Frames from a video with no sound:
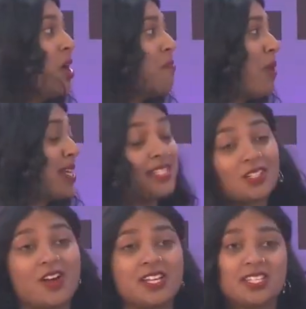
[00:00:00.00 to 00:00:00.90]
But I still
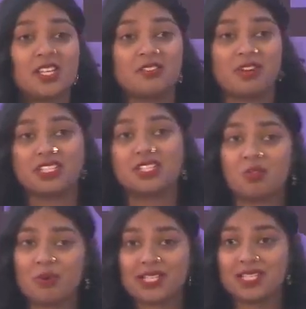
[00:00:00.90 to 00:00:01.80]
got into the University of
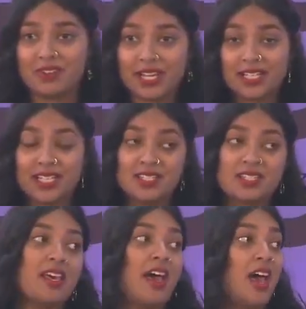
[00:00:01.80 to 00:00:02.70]
the West of
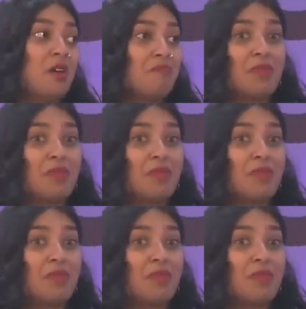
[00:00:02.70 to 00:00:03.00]
England, and